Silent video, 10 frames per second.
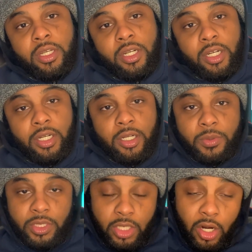
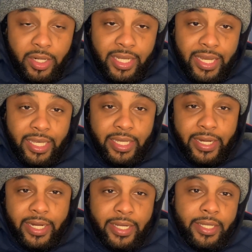
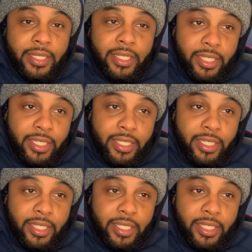Sonara.ai